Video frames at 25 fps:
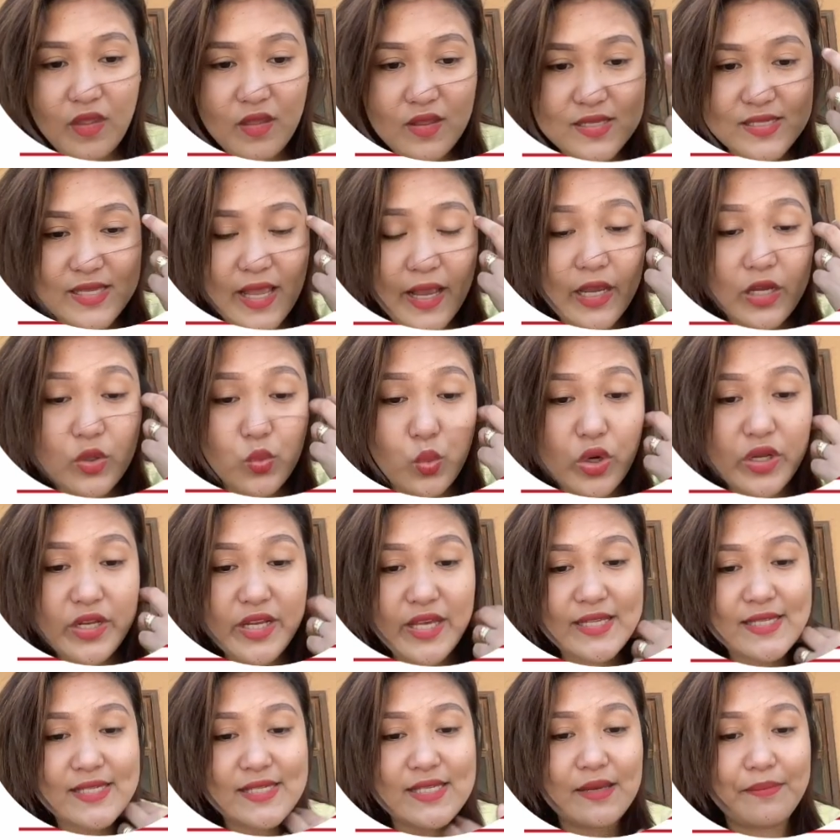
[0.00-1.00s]
Second one,
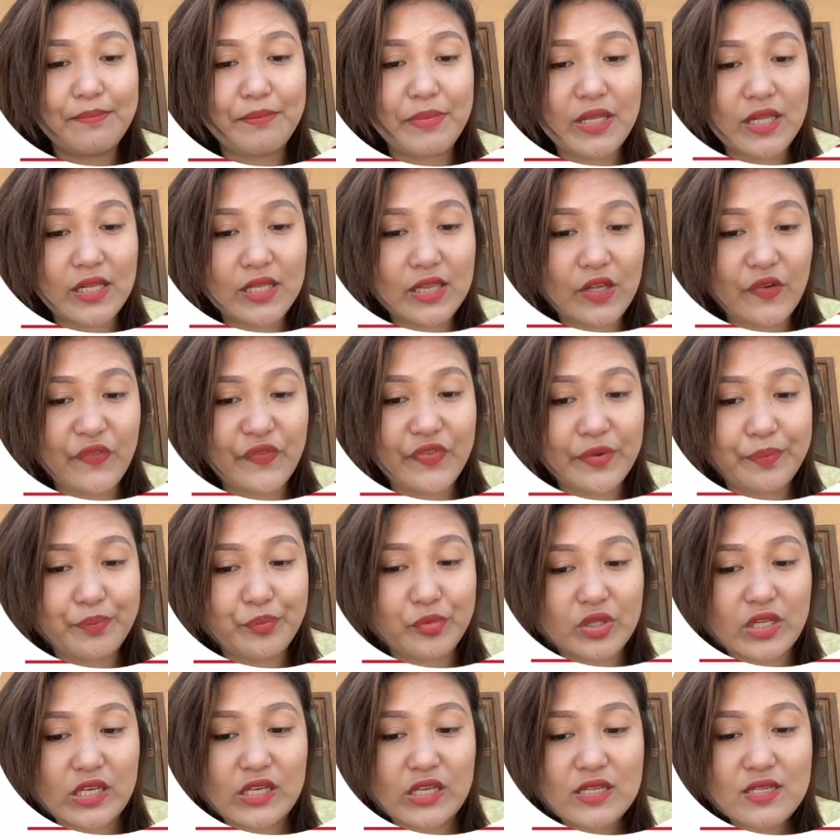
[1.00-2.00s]
it's the ability of
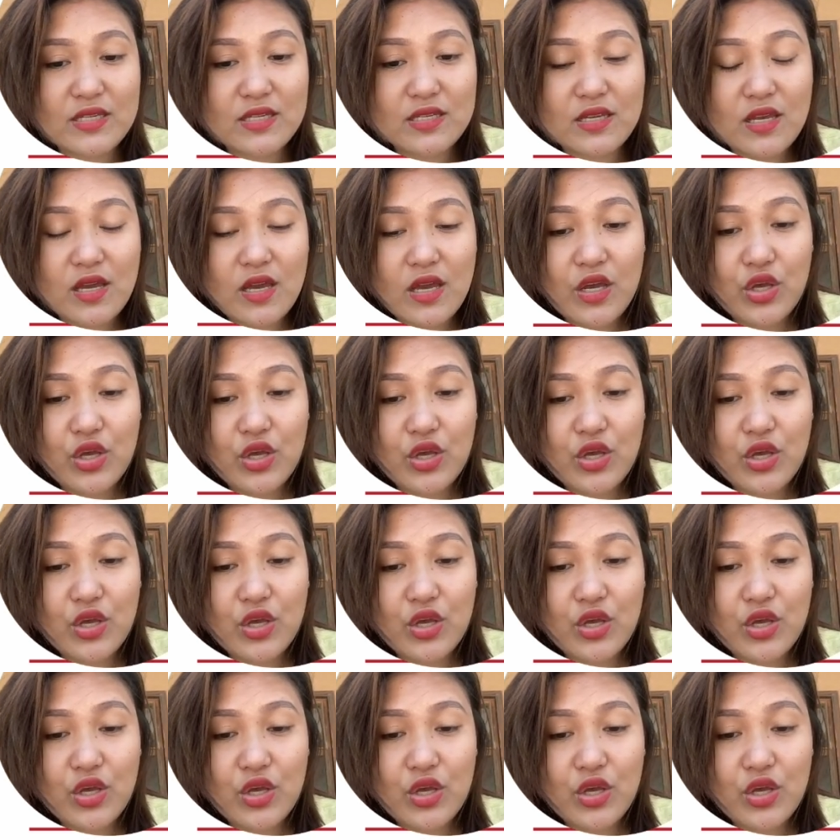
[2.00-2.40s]
the police